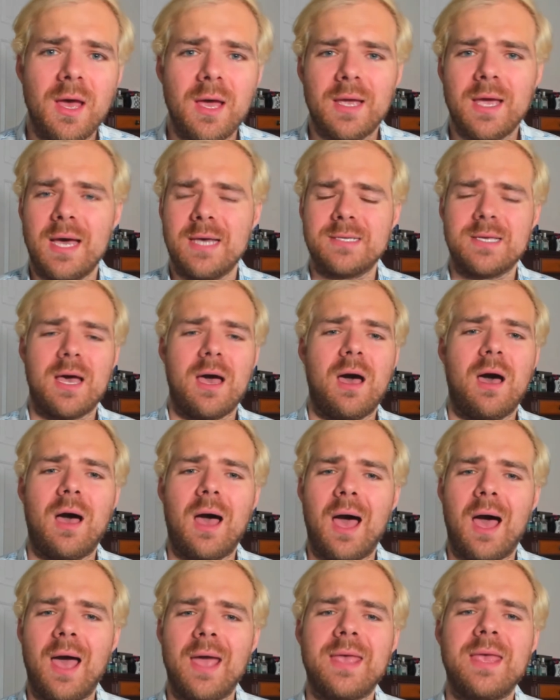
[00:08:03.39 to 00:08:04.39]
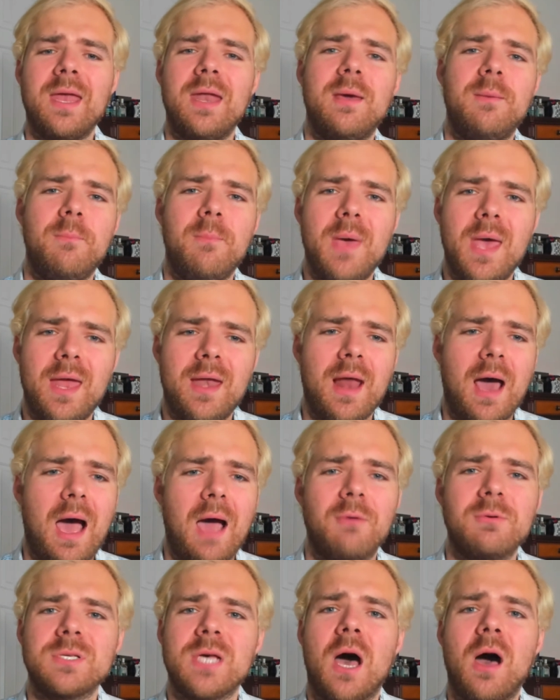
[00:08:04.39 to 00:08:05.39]
Guys, I can admit
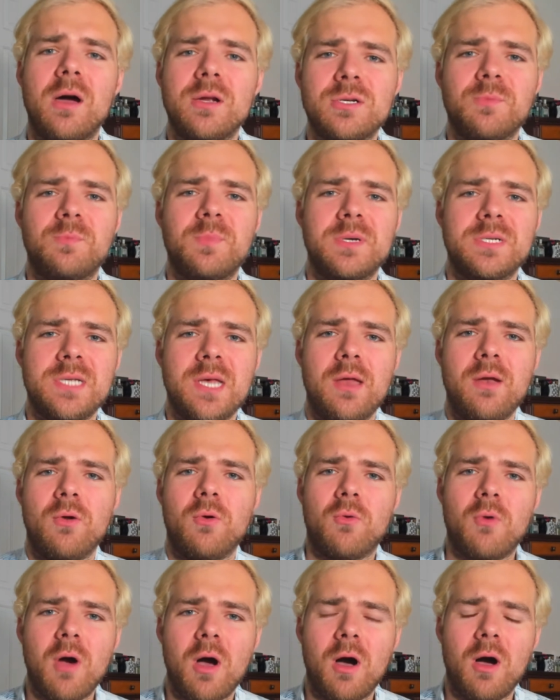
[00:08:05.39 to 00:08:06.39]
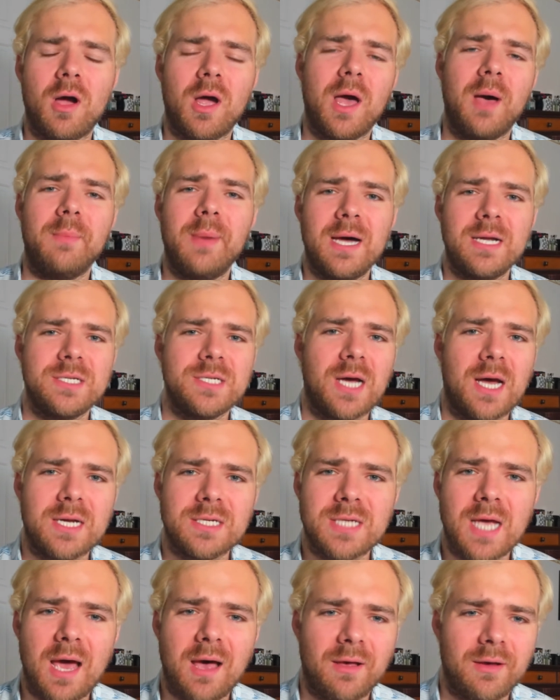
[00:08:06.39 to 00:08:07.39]
I was 100% wrong about
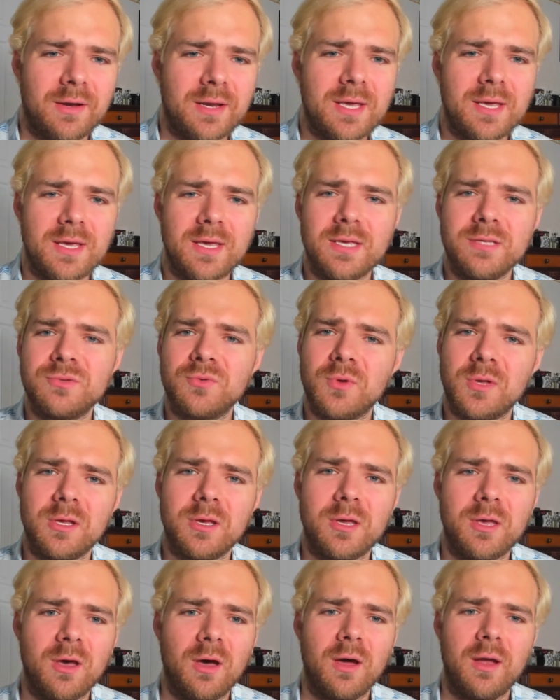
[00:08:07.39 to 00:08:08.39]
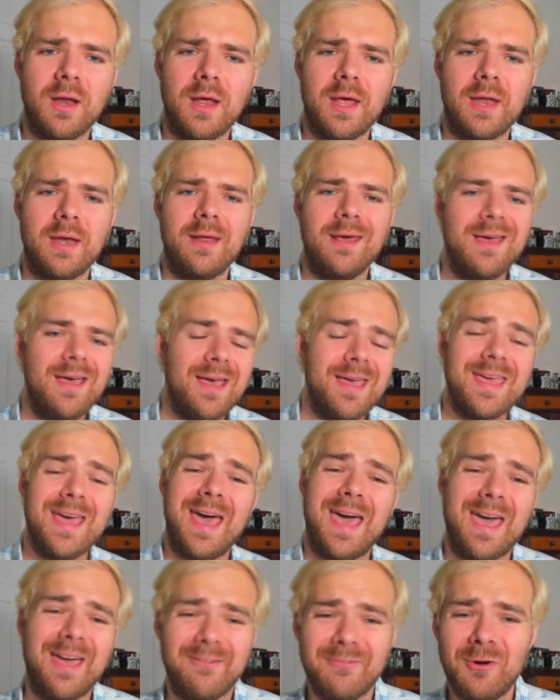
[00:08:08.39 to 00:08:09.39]
Josh Allen. He's really good. And yeah,
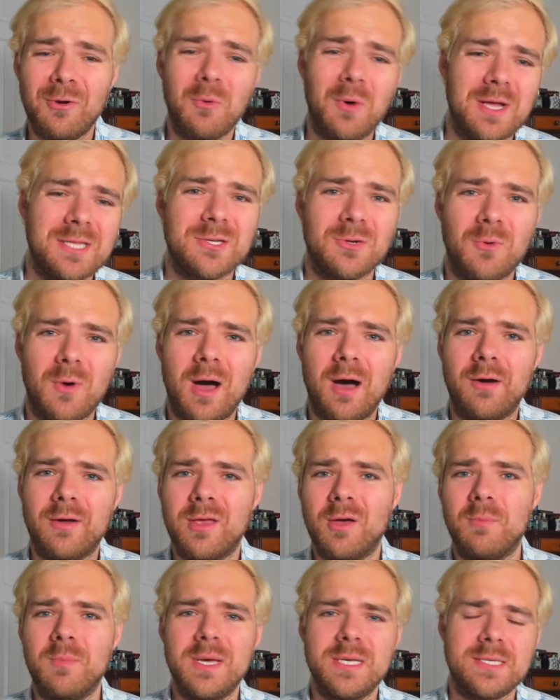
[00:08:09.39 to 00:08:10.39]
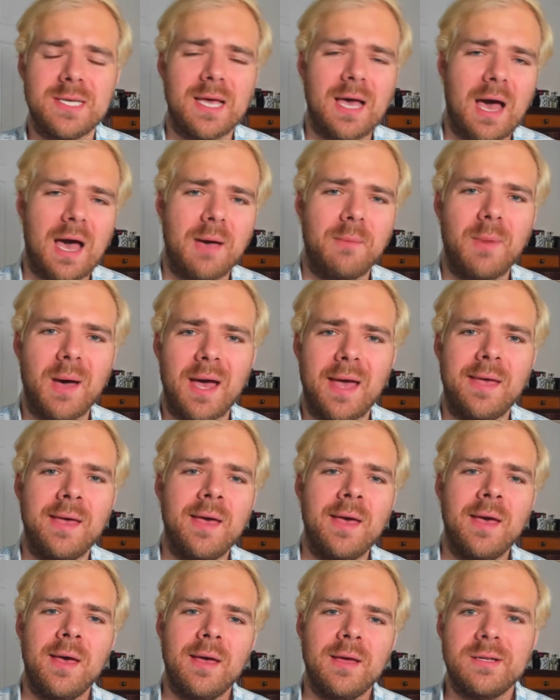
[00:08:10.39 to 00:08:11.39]
every once in a while he'll miss a guy by
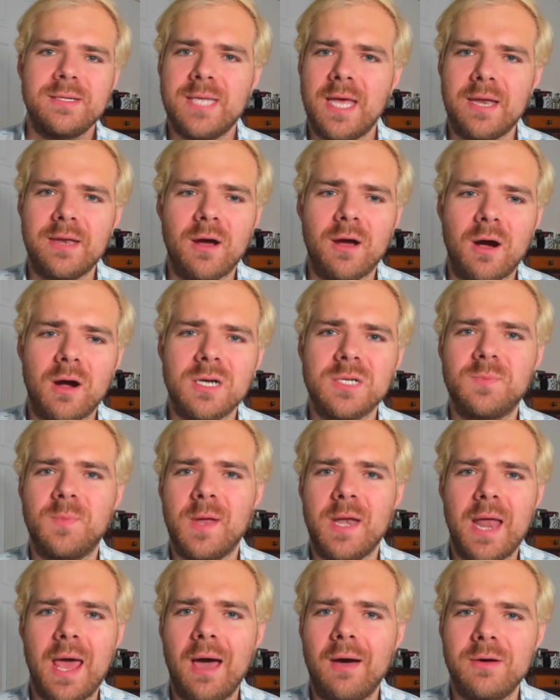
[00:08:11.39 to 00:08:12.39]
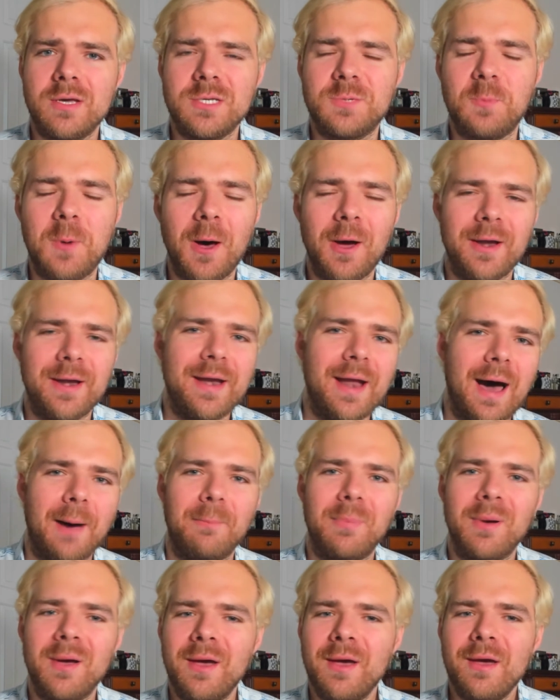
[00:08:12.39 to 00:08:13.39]
10 yards, but now he's putting
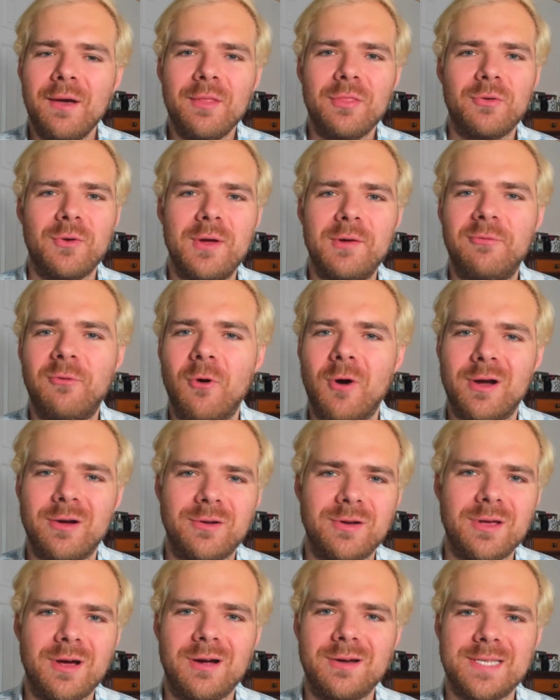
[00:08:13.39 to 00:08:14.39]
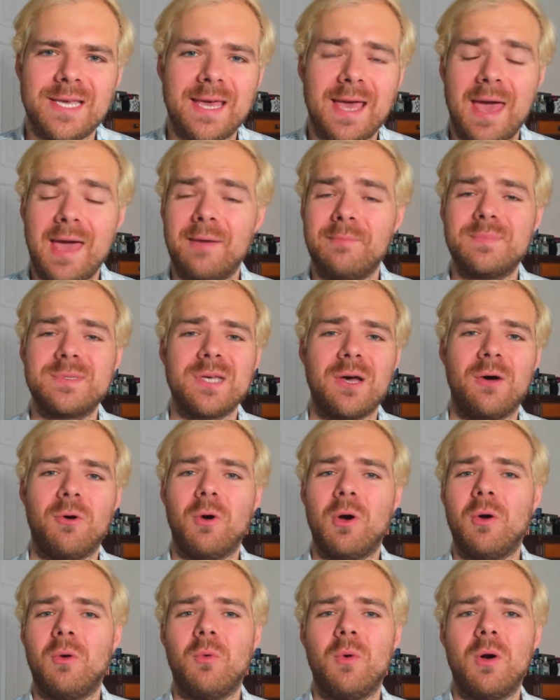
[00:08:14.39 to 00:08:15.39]
up 300-400 yards a game.
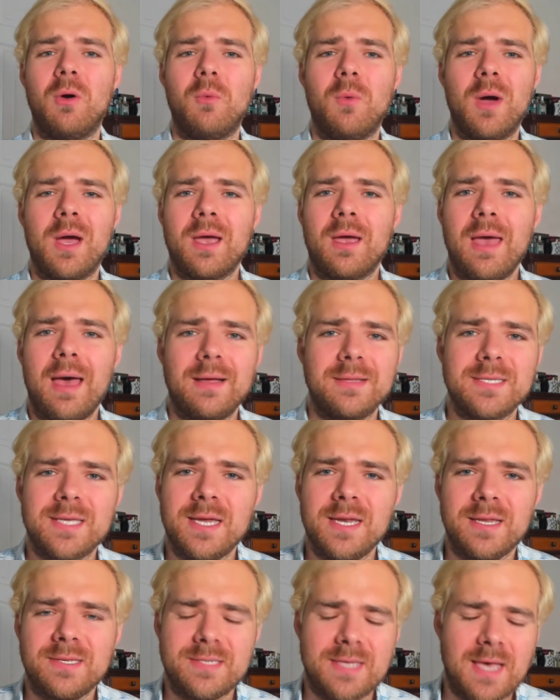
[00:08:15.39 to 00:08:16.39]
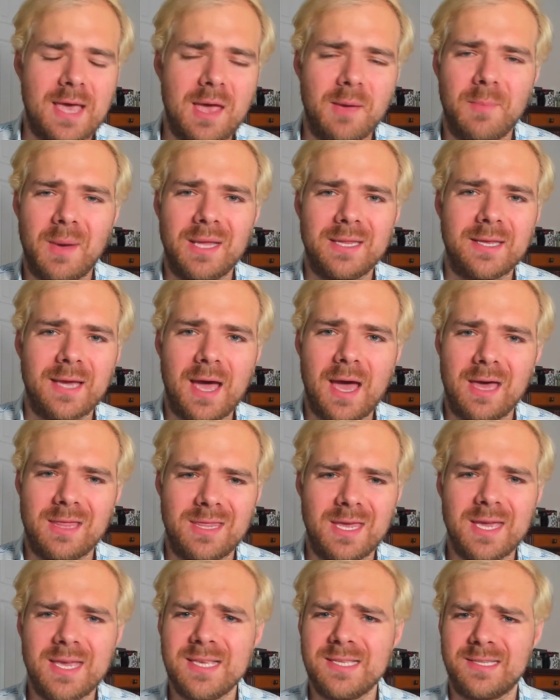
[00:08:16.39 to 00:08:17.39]
So what else can you say about the guy? I
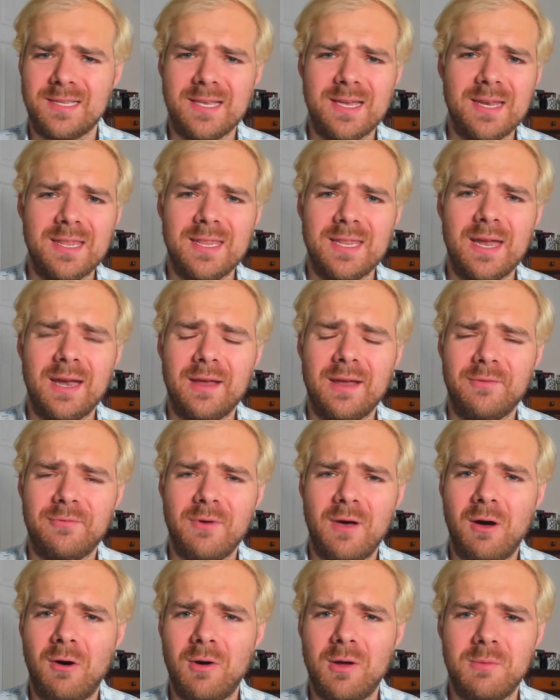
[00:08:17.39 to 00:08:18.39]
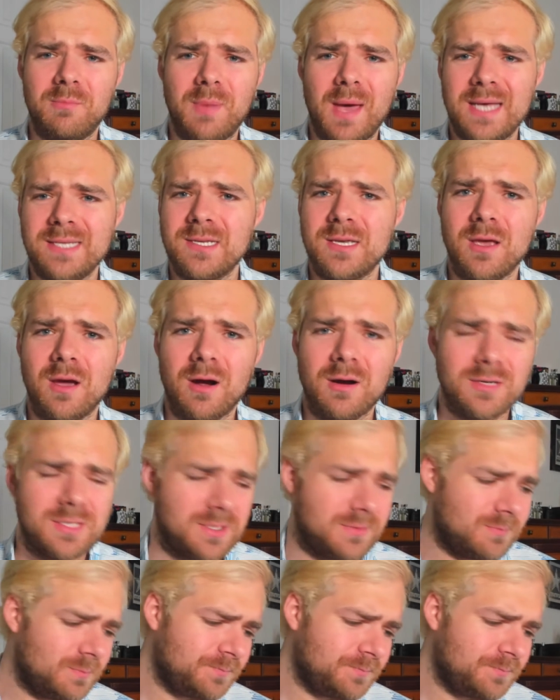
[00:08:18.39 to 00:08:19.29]
think he's leading the NFL in passing yards.